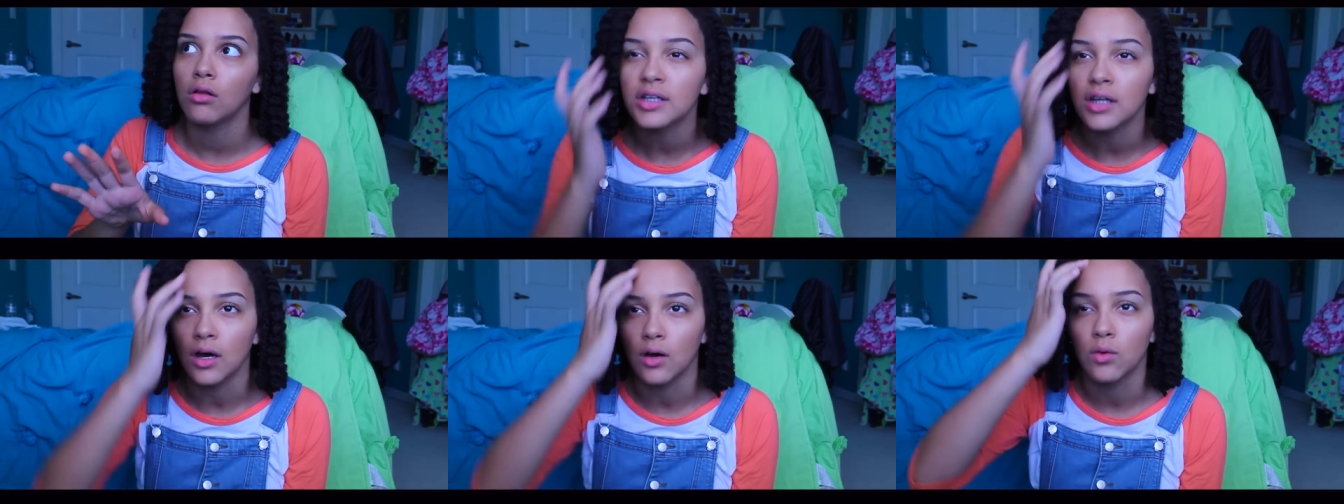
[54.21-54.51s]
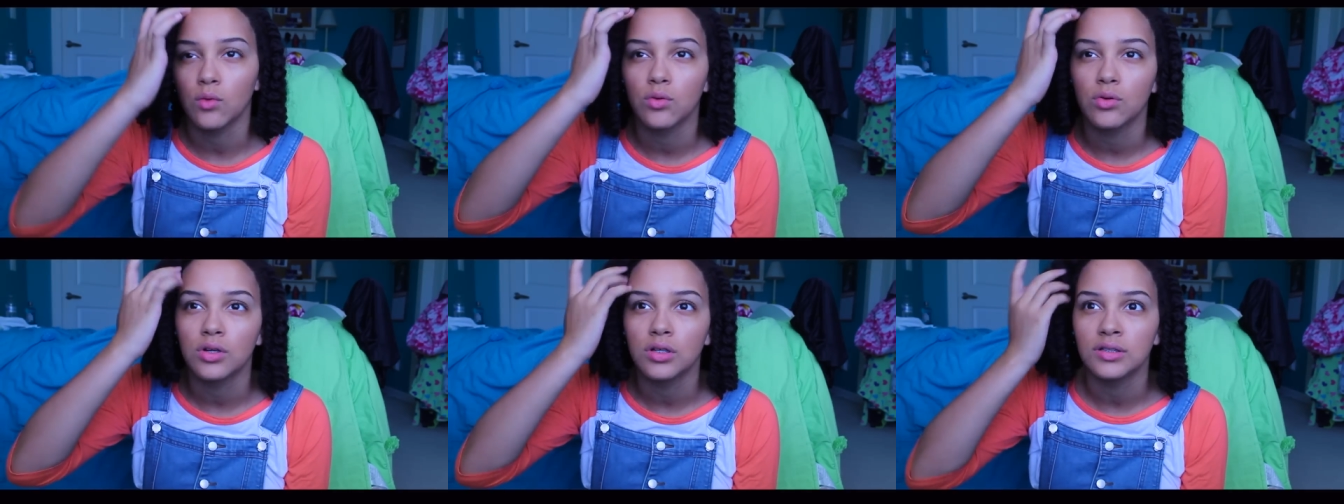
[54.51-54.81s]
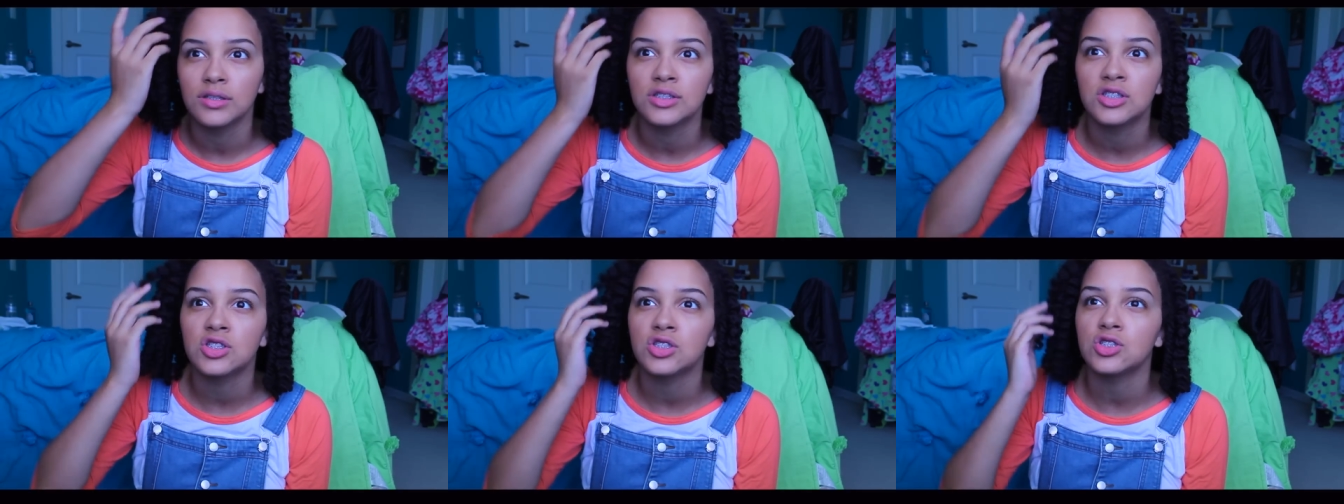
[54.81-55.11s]
No.
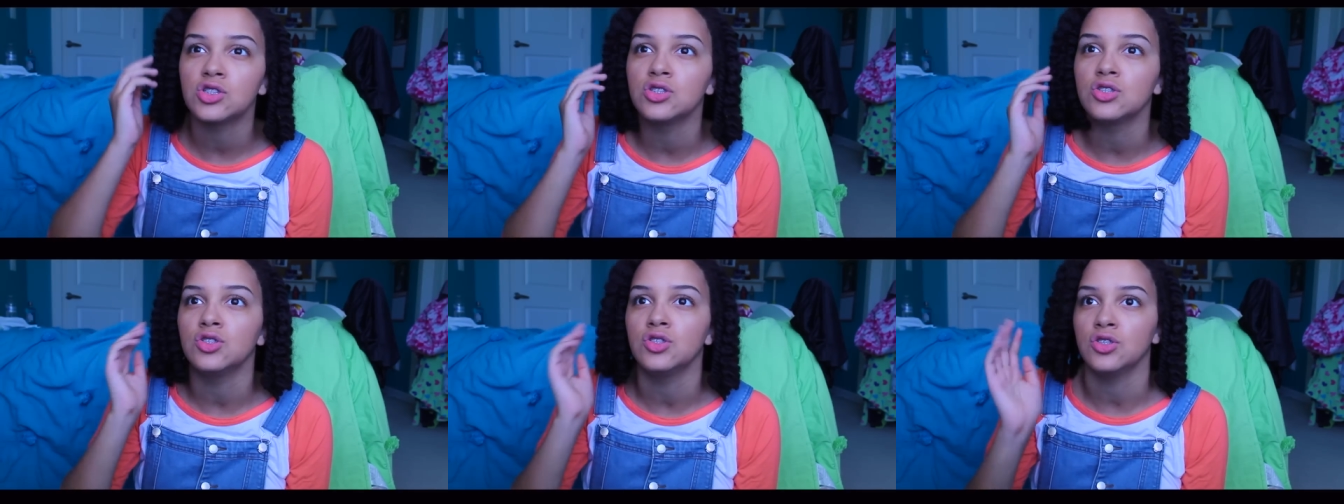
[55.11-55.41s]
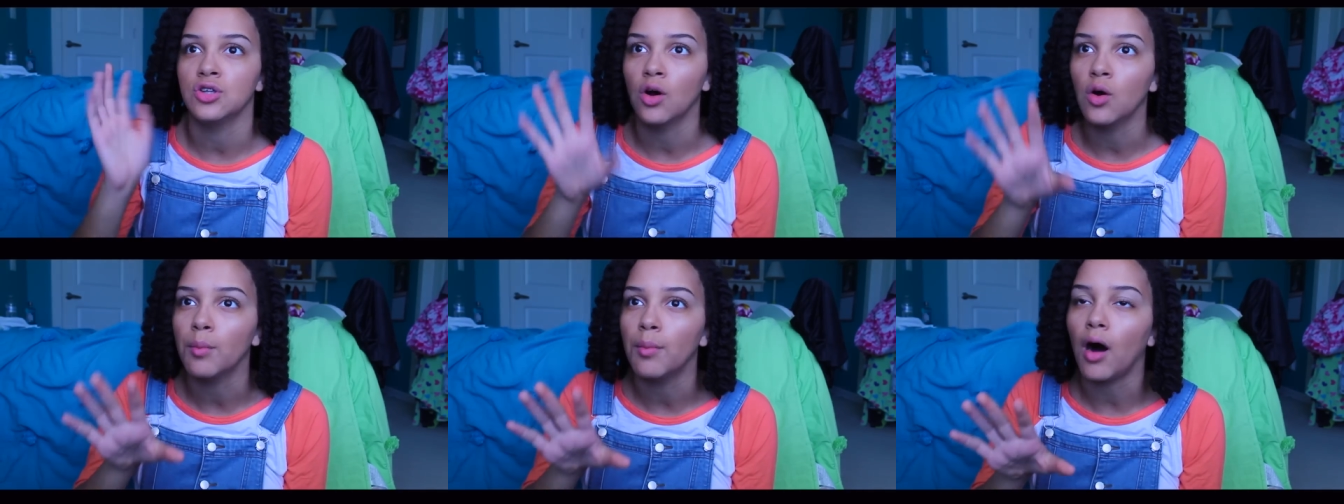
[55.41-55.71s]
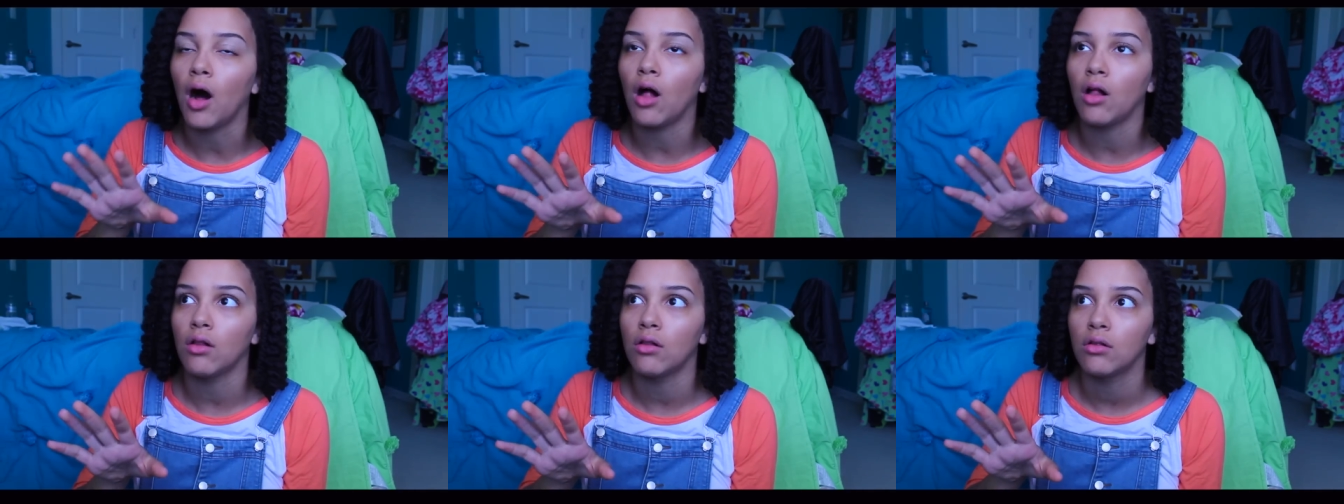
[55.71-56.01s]

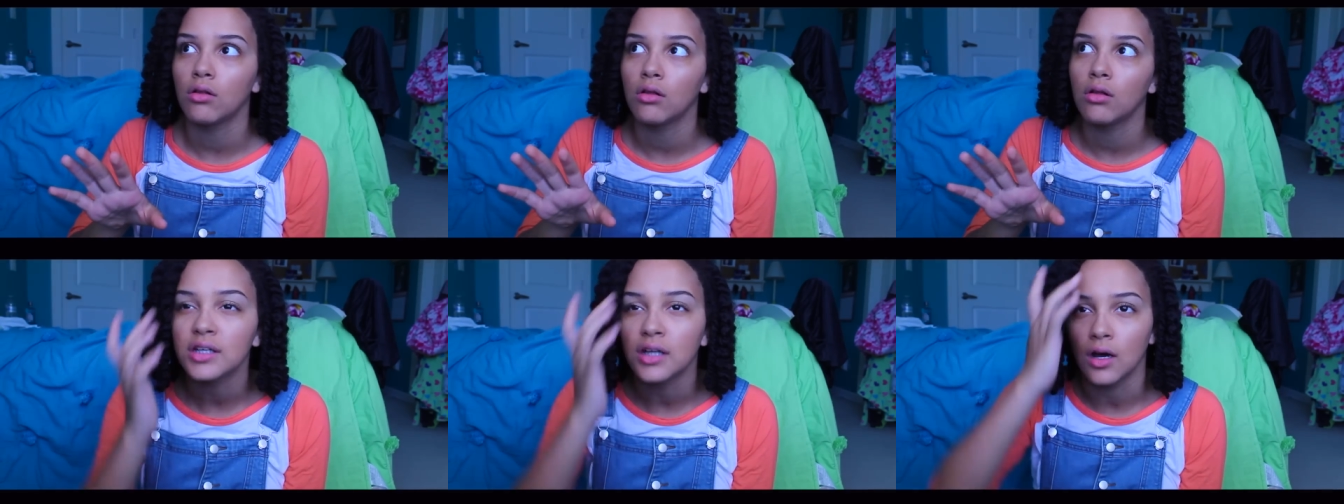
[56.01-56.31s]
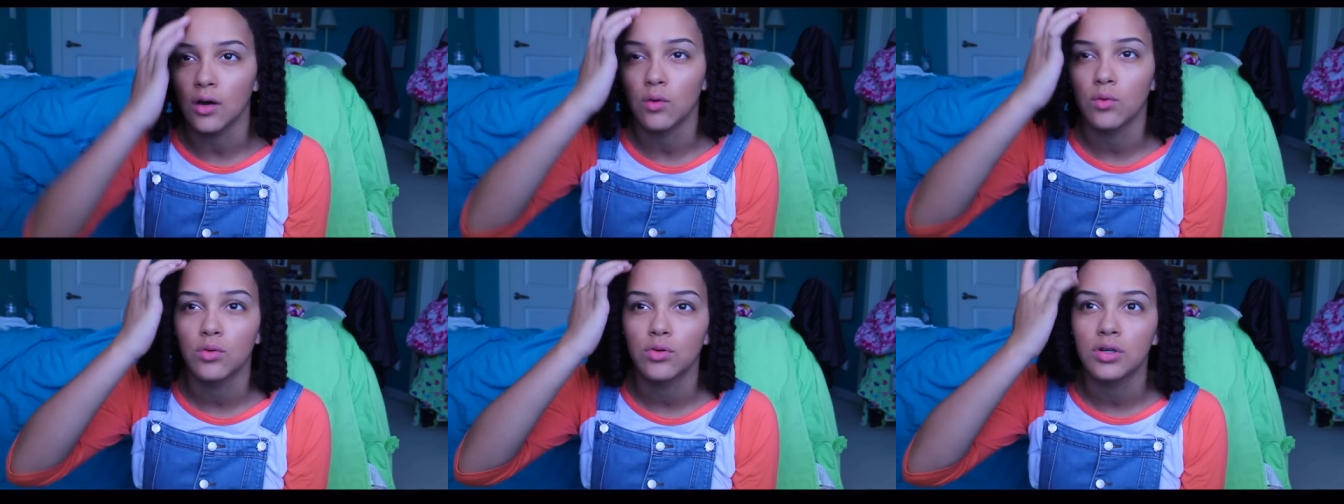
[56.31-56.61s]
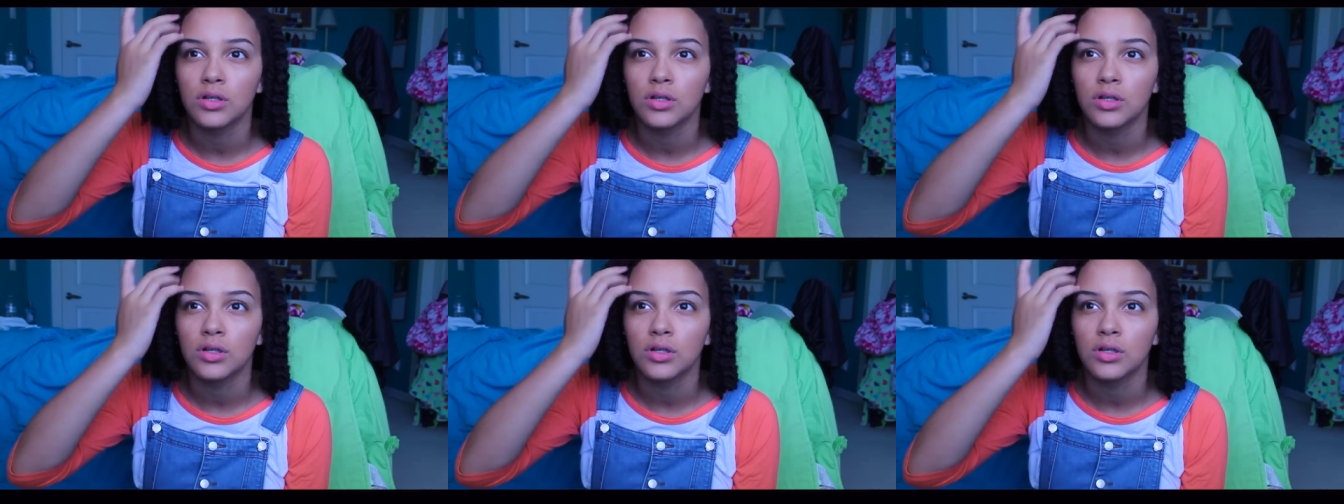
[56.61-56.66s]
Snowball. No.